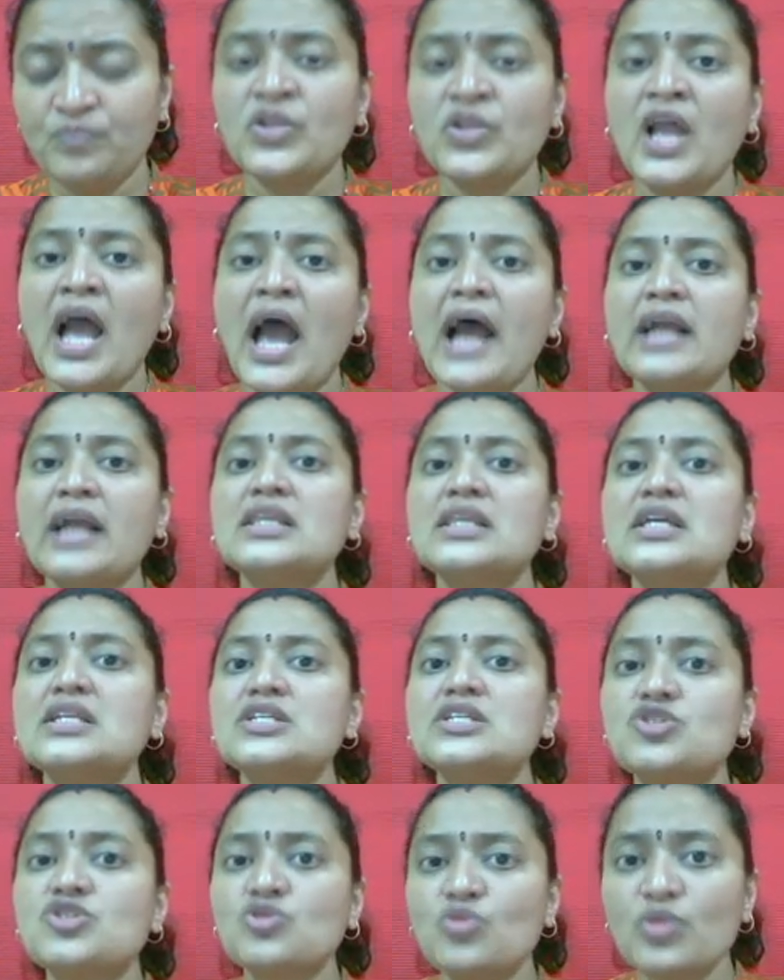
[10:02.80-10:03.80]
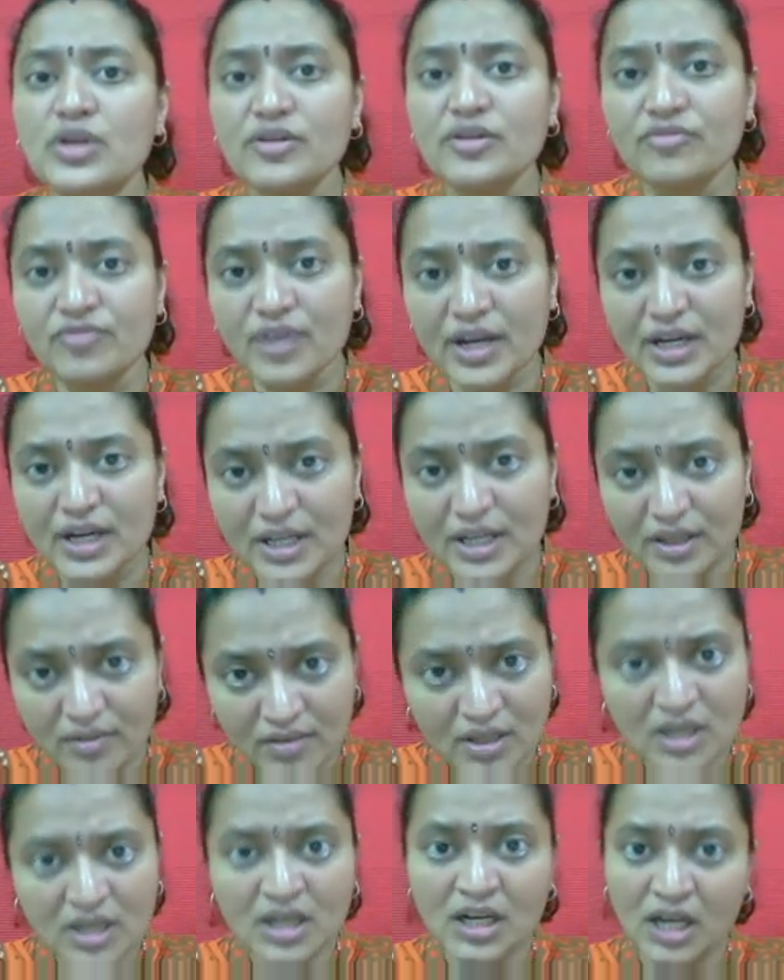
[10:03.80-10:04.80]
and there is no
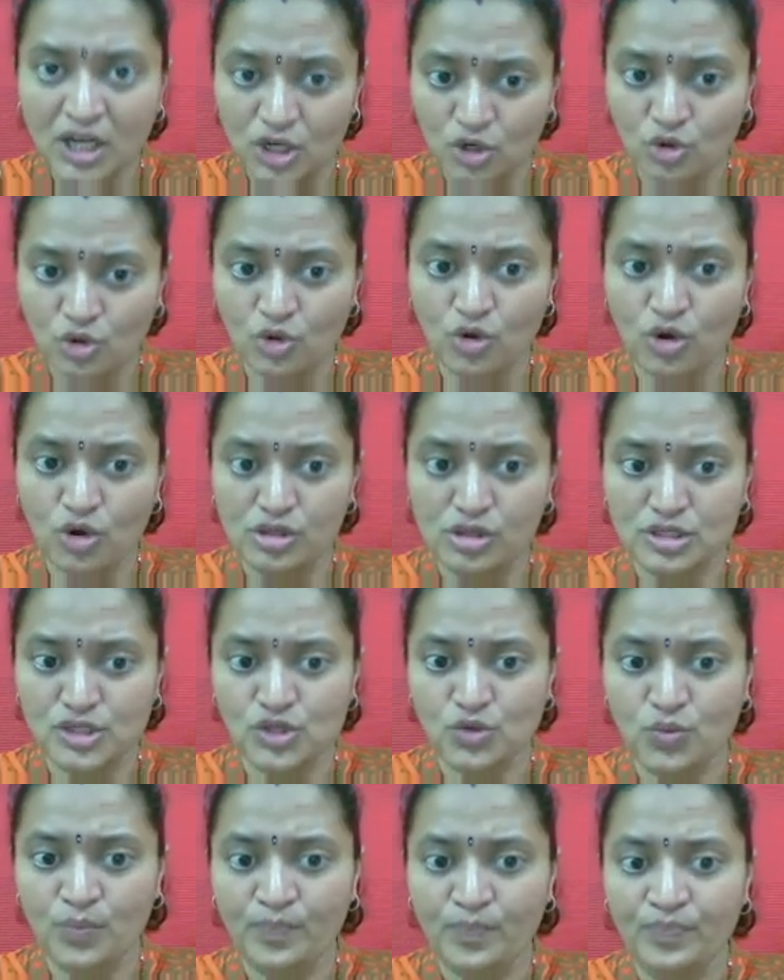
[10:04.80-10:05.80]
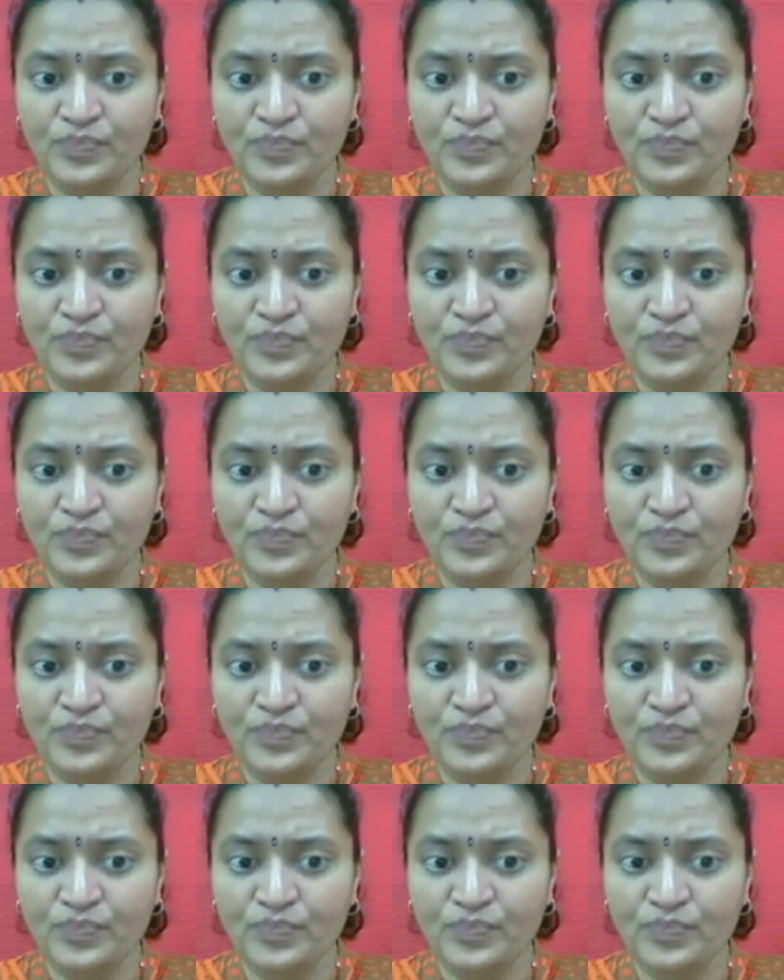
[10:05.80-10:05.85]
effective control also.